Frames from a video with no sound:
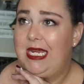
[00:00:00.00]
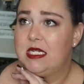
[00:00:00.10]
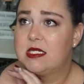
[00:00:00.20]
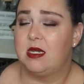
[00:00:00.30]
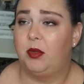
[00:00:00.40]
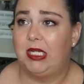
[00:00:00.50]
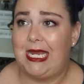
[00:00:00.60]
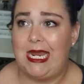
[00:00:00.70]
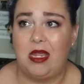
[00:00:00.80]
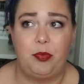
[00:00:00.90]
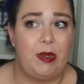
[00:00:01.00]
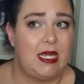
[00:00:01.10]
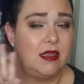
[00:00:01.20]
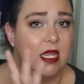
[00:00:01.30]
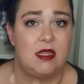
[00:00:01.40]
a summer camp
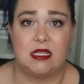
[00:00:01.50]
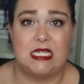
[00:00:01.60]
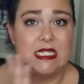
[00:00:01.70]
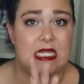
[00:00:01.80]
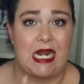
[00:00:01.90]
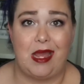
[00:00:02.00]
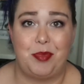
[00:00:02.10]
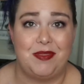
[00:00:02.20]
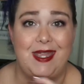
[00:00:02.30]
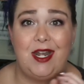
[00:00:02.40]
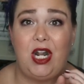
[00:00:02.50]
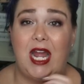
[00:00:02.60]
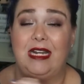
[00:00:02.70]
and then the things that happen there.